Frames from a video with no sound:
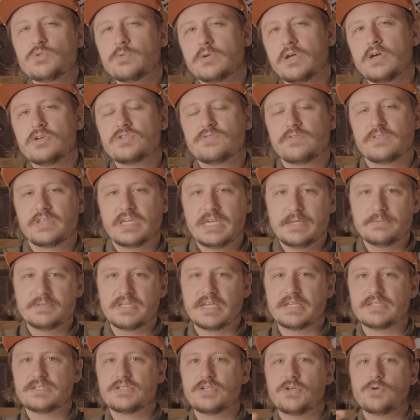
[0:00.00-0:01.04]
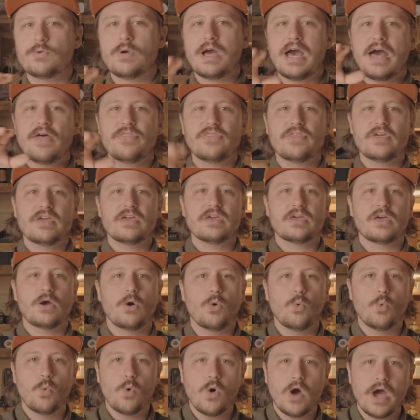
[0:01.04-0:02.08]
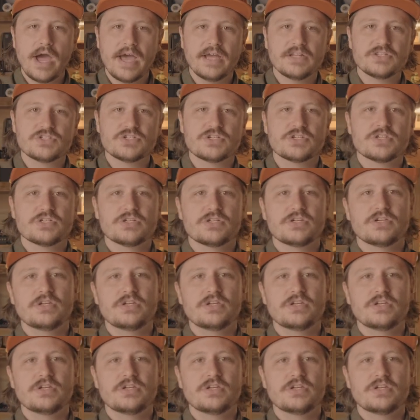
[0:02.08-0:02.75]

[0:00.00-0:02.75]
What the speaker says: one goes for the keepsakes too. I think a watch